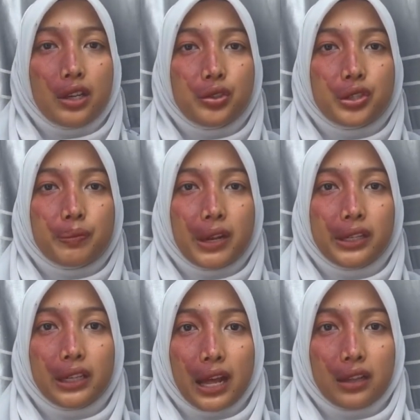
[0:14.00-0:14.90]
choose
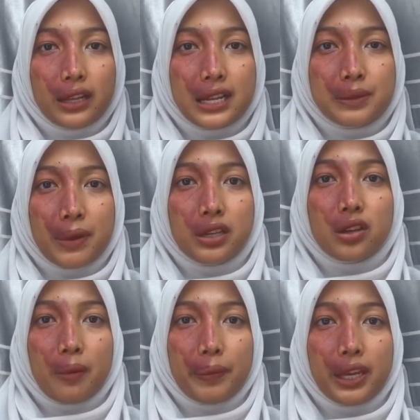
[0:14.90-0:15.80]
mental health as my
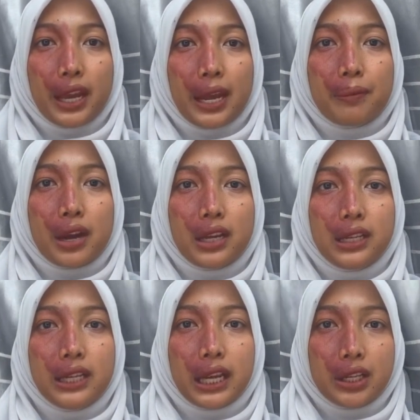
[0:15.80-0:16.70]
topic, and my
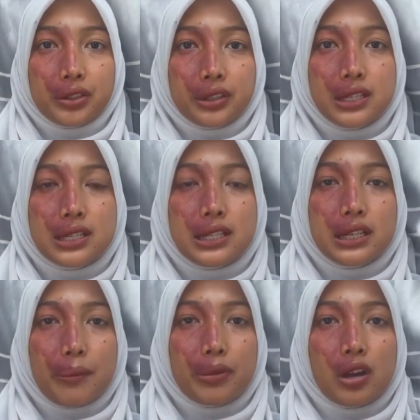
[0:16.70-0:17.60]
indicator is the
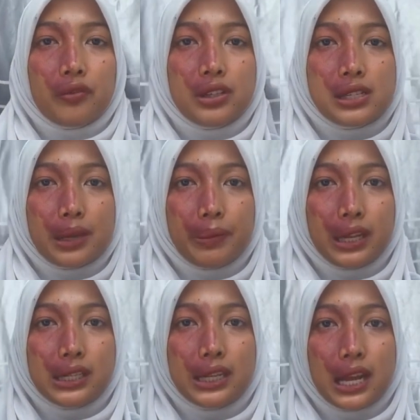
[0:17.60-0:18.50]
number of
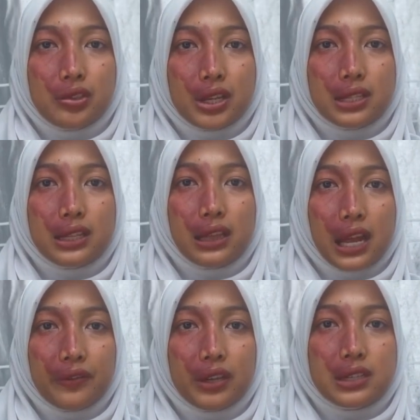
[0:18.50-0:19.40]
disability adjusted
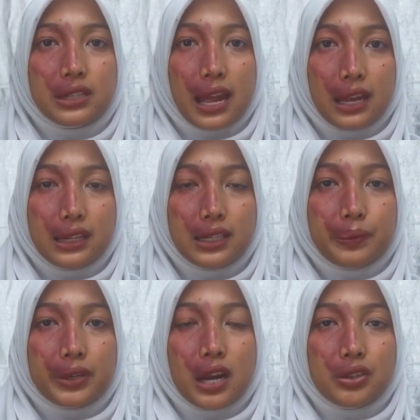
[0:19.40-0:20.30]
life years dailies
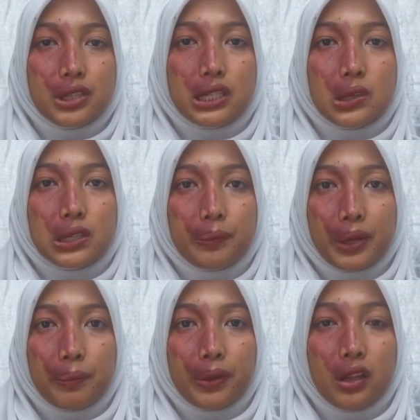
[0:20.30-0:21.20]
per 100,000
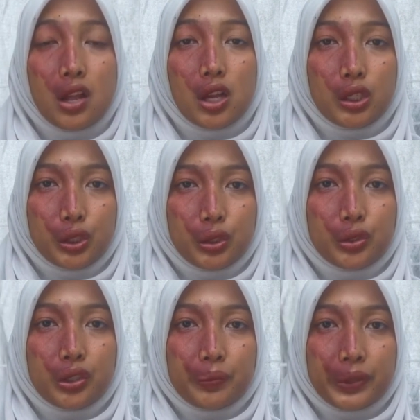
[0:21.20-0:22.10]
people due to
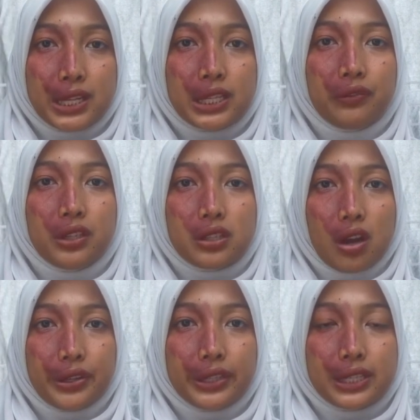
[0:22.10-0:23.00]
depressive
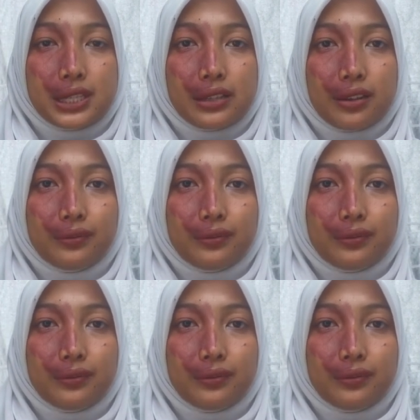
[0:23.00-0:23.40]
disorders.